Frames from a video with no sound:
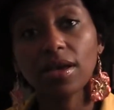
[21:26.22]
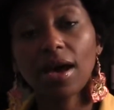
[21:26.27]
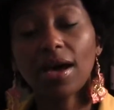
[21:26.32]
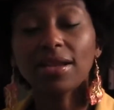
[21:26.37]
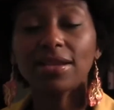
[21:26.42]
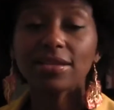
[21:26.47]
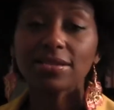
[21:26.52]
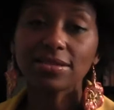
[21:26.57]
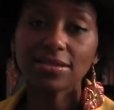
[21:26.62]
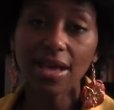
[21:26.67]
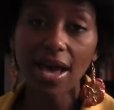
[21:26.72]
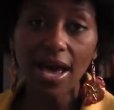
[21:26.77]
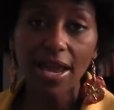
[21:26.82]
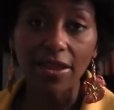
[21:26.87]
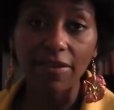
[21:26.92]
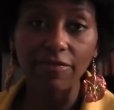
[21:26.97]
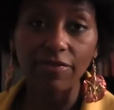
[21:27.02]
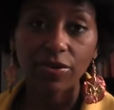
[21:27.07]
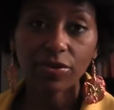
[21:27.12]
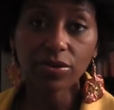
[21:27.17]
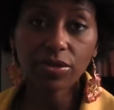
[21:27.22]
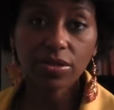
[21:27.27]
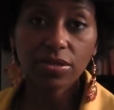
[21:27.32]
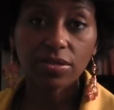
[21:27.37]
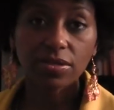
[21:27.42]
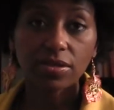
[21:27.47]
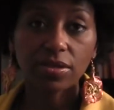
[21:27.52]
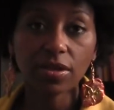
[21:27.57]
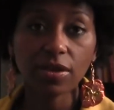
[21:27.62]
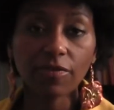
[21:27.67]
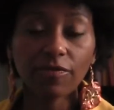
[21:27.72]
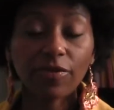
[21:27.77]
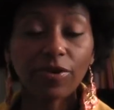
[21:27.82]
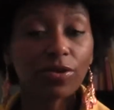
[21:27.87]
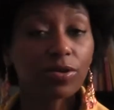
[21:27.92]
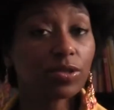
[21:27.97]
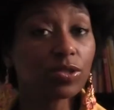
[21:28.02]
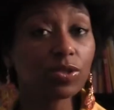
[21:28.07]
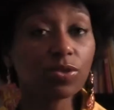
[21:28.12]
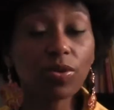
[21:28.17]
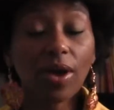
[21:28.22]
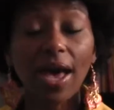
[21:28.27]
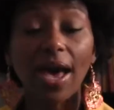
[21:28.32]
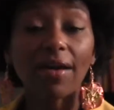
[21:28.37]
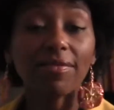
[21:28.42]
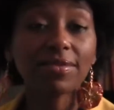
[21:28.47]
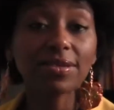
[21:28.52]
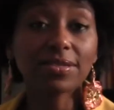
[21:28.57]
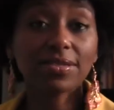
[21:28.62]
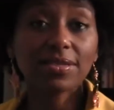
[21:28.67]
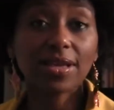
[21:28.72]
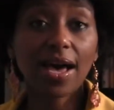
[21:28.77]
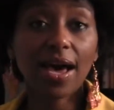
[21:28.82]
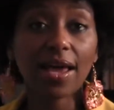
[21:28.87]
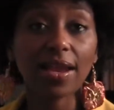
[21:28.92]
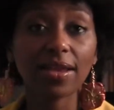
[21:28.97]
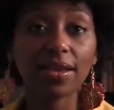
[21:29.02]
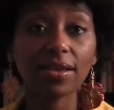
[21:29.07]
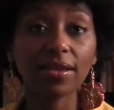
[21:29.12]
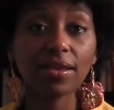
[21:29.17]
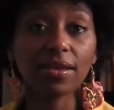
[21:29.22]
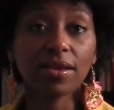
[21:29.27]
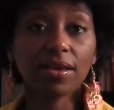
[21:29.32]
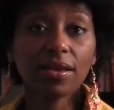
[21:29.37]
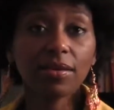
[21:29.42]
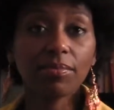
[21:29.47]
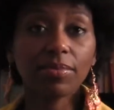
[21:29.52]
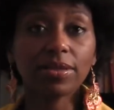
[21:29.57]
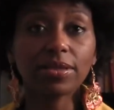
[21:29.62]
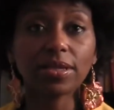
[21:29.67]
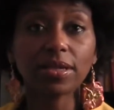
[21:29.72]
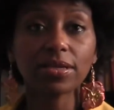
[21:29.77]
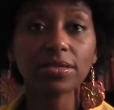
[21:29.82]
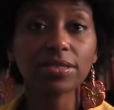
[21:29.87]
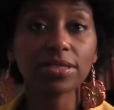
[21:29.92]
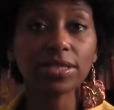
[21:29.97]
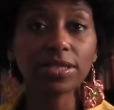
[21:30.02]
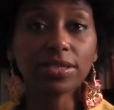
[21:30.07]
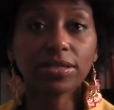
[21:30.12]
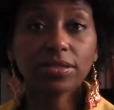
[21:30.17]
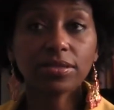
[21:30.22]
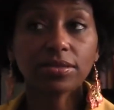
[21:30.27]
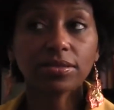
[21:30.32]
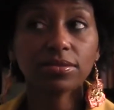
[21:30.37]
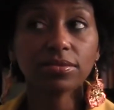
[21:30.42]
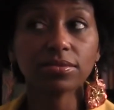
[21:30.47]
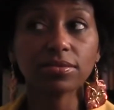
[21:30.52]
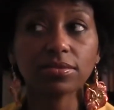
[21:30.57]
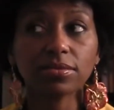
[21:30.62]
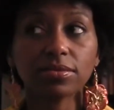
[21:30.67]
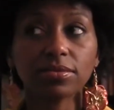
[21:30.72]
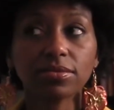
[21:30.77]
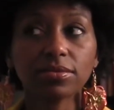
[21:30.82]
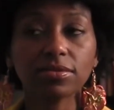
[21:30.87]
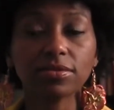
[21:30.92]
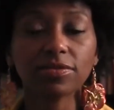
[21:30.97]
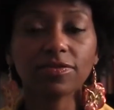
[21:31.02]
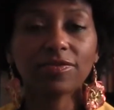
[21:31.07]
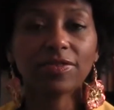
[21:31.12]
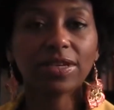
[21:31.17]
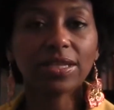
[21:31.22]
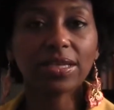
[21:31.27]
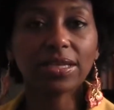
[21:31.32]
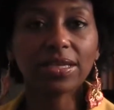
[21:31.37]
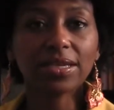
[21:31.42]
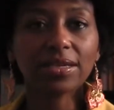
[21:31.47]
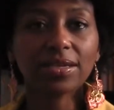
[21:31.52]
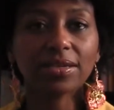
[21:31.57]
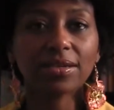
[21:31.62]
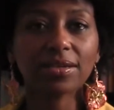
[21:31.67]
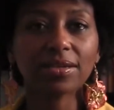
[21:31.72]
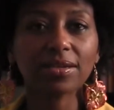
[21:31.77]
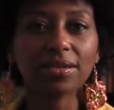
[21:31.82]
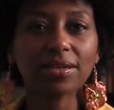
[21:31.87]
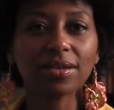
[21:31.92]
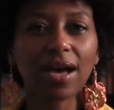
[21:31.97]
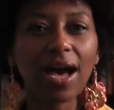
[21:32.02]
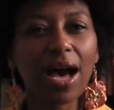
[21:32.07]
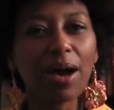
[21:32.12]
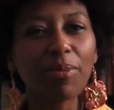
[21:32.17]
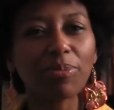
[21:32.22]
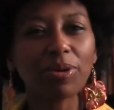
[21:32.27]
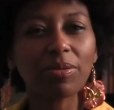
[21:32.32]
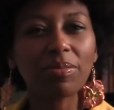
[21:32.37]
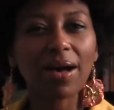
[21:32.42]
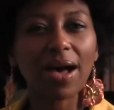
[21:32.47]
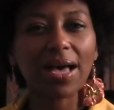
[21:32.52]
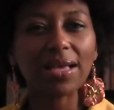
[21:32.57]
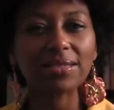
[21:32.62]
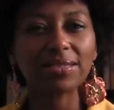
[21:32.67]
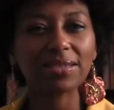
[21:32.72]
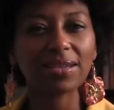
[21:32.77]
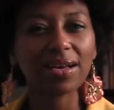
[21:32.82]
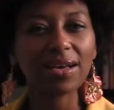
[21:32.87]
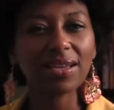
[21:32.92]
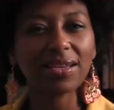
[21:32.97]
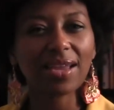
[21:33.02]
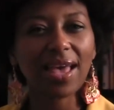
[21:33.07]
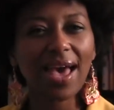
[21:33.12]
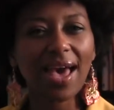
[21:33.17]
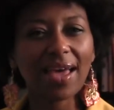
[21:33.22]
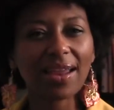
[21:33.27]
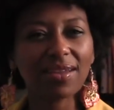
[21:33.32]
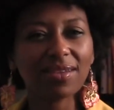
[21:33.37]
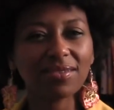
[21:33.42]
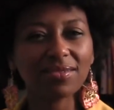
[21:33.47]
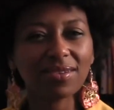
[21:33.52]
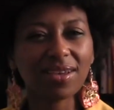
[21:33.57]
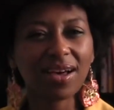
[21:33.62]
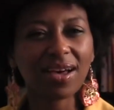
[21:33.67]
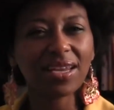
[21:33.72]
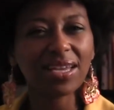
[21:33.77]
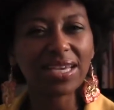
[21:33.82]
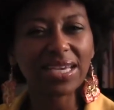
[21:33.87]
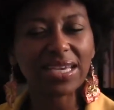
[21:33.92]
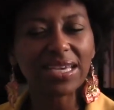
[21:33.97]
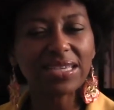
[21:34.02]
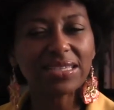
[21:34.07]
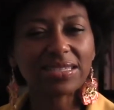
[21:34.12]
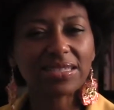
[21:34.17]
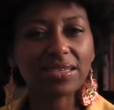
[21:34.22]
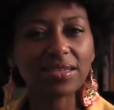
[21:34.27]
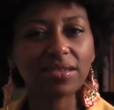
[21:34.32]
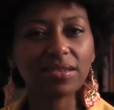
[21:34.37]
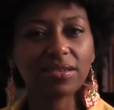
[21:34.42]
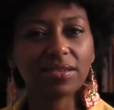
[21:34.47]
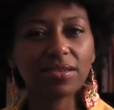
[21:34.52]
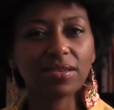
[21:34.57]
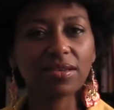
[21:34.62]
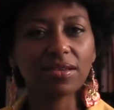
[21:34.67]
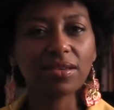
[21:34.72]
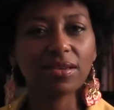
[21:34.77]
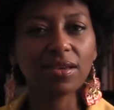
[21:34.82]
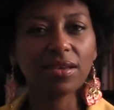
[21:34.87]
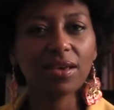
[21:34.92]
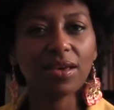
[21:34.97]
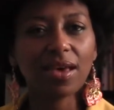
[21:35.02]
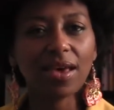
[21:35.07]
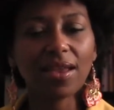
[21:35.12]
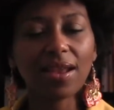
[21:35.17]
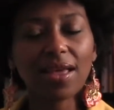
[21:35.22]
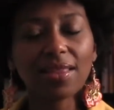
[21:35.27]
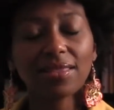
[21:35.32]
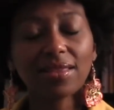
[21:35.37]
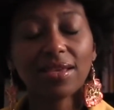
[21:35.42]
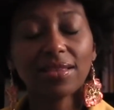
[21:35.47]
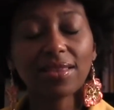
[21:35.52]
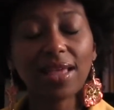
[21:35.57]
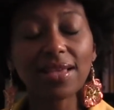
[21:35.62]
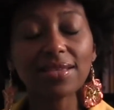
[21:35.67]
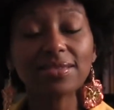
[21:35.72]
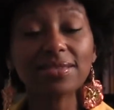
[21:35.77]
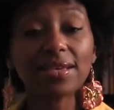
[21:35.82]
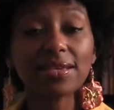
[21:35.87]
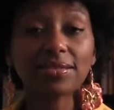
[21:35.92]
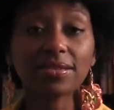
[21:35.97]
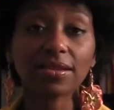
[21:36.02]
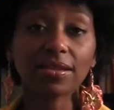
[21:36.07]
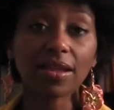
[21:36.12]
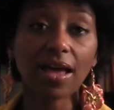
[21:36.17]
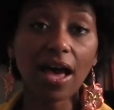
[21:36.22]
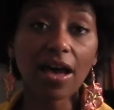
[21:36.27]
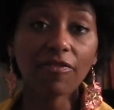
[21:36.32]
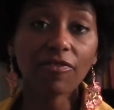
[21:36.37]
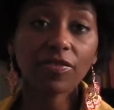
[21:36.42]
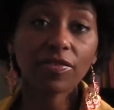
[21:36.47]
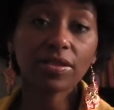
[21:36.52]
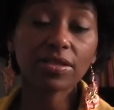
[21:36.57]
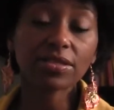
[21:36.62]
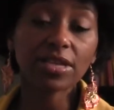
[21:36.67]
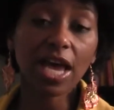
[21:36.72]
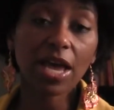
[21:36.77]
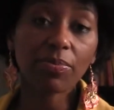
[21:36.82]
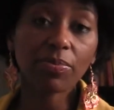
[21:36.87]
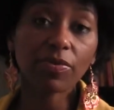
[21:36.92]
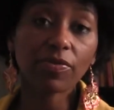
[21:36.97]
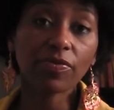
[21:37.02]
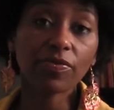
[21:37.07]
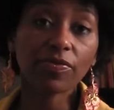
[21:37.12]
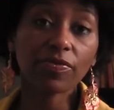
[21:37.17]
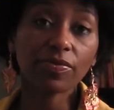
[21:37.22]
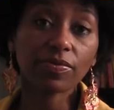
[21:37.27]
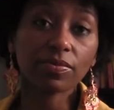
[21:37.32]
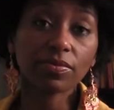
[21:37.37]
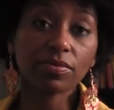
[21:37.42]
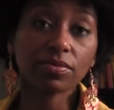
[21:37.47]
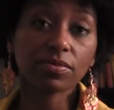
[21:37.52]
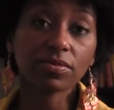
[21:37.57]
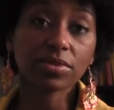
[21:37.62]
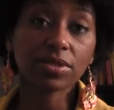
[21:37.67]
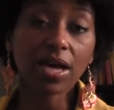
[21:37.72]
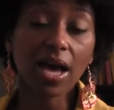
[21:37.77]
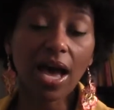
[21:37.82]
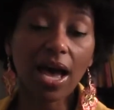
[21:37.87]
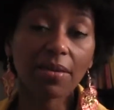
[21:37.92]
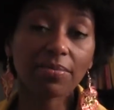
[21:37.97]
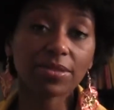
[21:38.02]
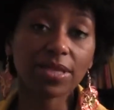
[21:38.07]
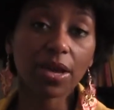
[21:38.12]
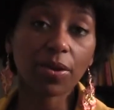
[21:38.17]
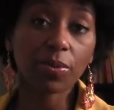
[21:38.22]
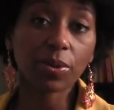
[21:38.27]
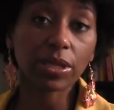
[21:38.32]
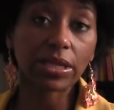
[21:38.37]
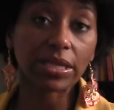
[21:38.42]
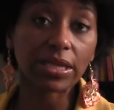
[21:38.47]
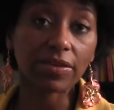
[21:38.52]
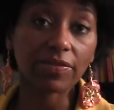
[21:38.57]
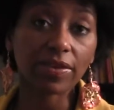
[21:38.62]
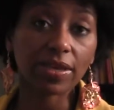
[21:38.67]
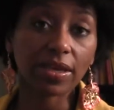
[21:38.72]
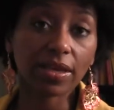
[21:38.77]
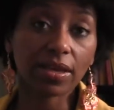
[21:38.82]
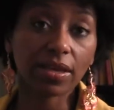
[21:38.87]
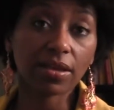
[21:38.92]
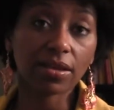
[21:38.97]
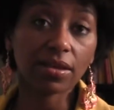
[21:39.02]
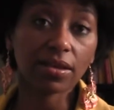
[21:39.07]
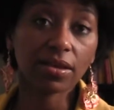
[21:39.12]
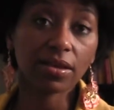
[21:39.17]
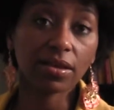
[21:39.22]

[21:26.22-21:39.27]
Undecided voters. Voters who have decided, but they're still feeling compromised and uneasy. And I think that says a lot for the type of times that we're living in.